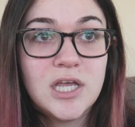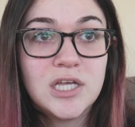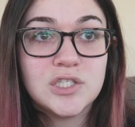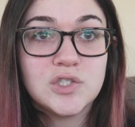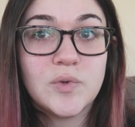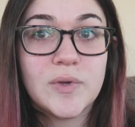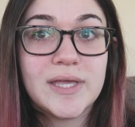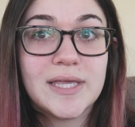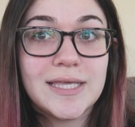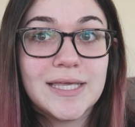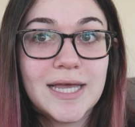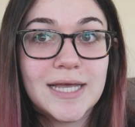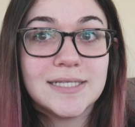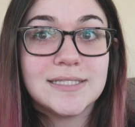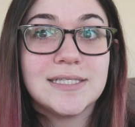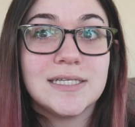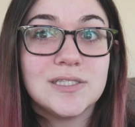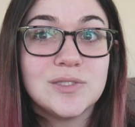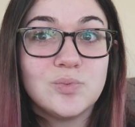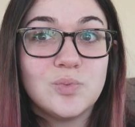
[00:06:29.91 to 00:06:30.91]
So I
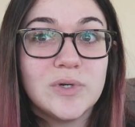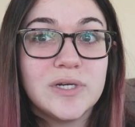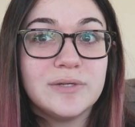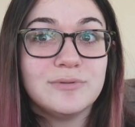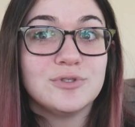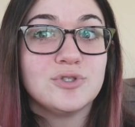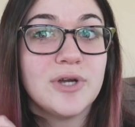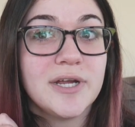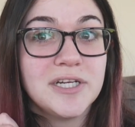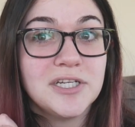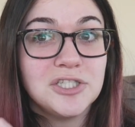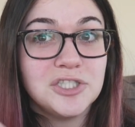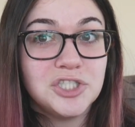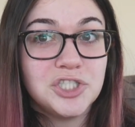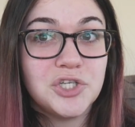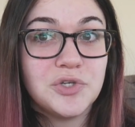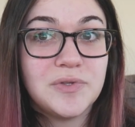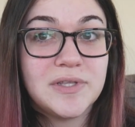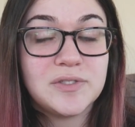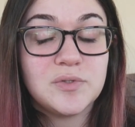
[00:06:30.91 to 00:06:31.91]
guess that's what he was trying to
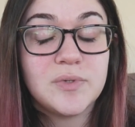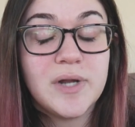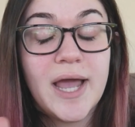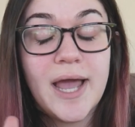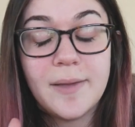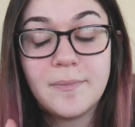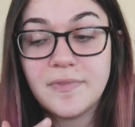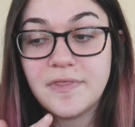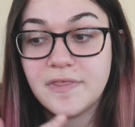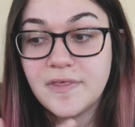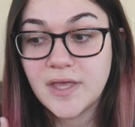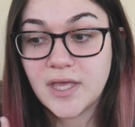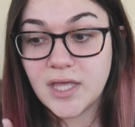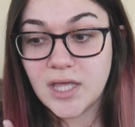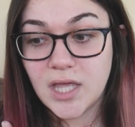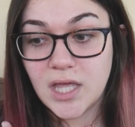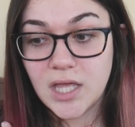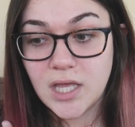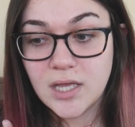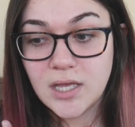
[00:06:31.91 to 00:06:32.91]
do. That's what I'm
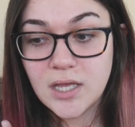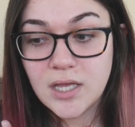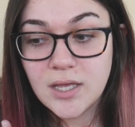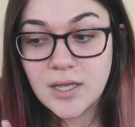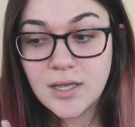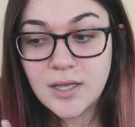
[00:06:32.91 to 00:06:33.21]
thinking.